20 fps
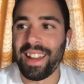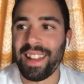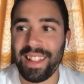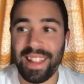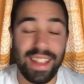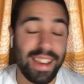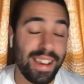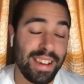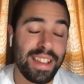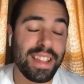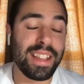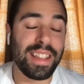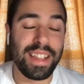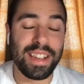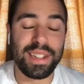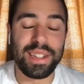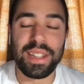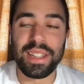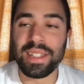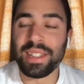And then he
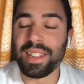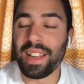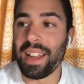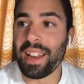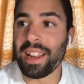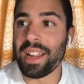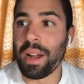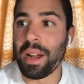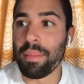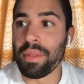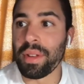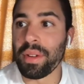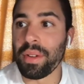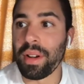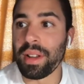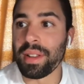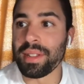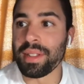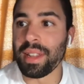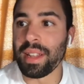did decide to come to
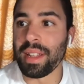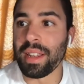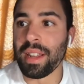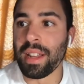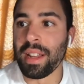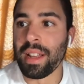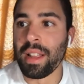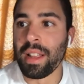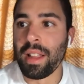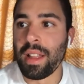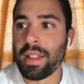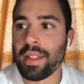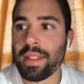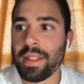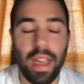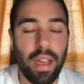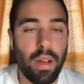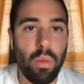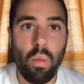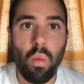us, and
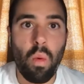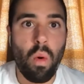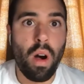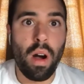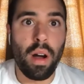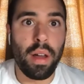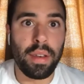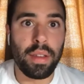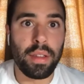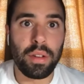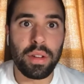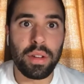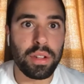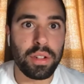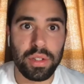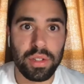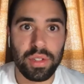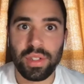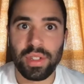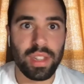day 1, you can
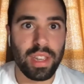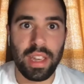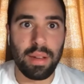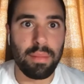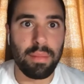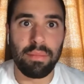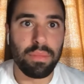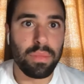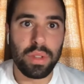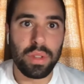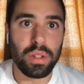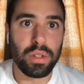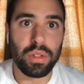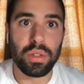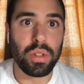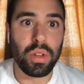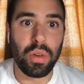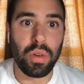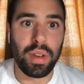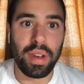just see him
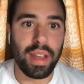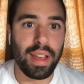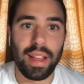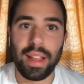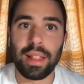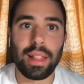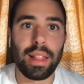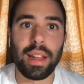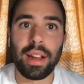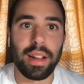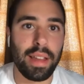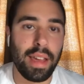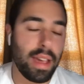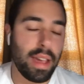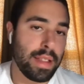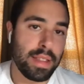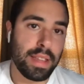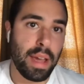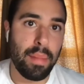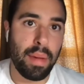just doing it. And literally
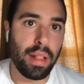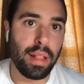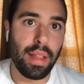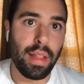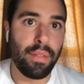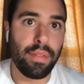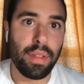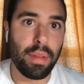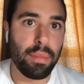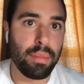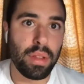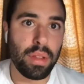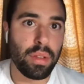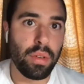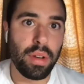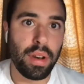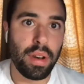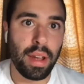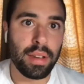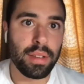anytime I left him to
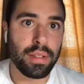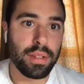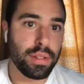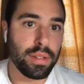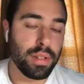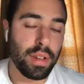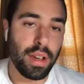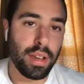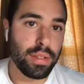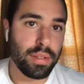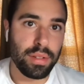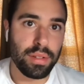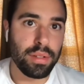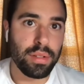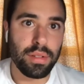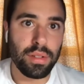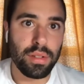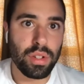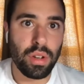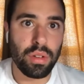do an exercise or
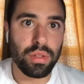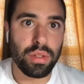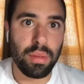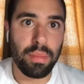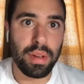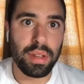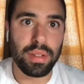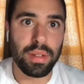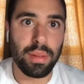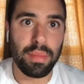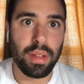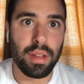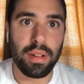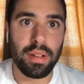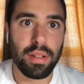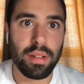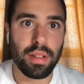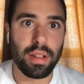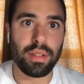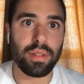show somebody something,
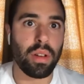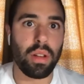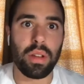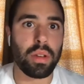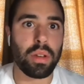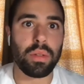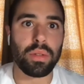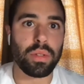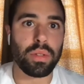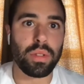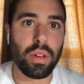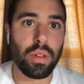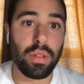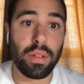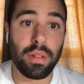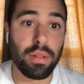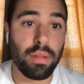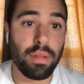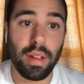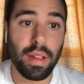that's all he was
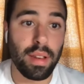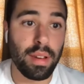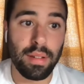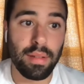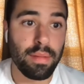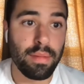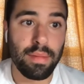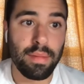doing. And